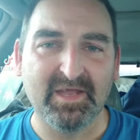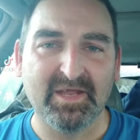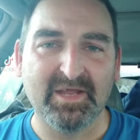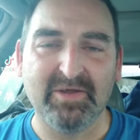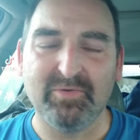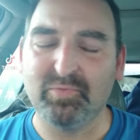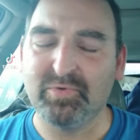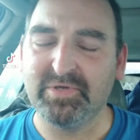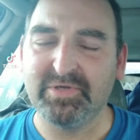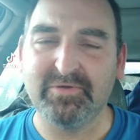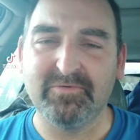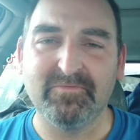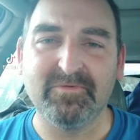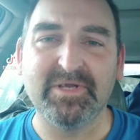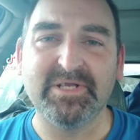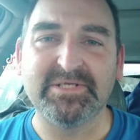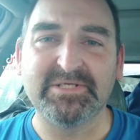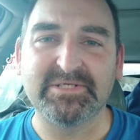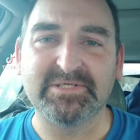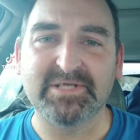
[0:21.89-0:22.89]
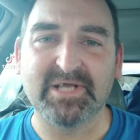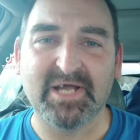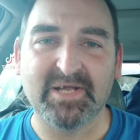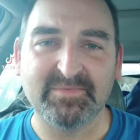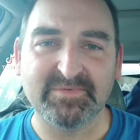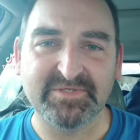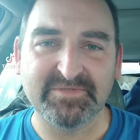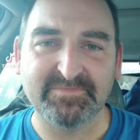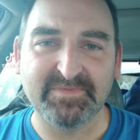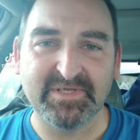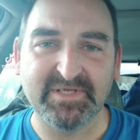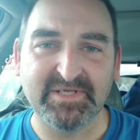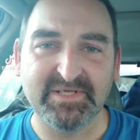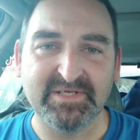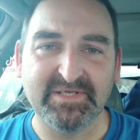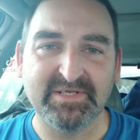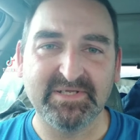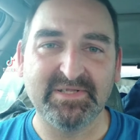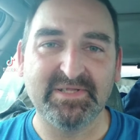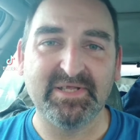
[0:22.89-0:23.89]
And when you reach top
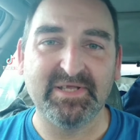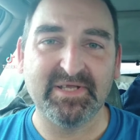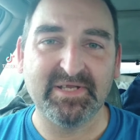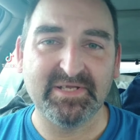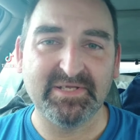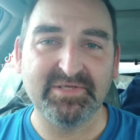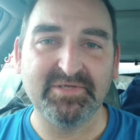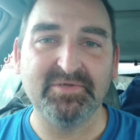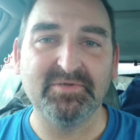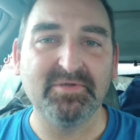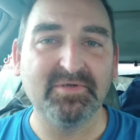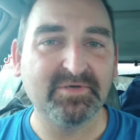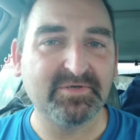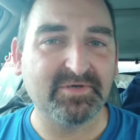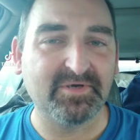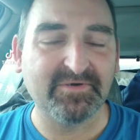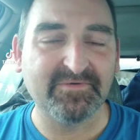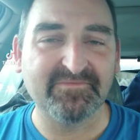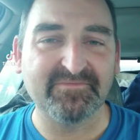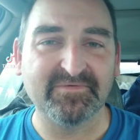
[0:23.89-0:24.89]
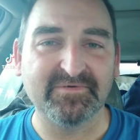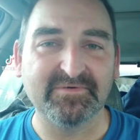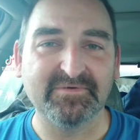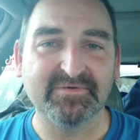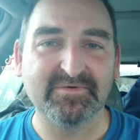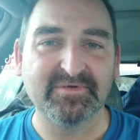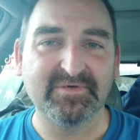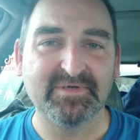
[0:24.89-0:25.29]
speed, then you look over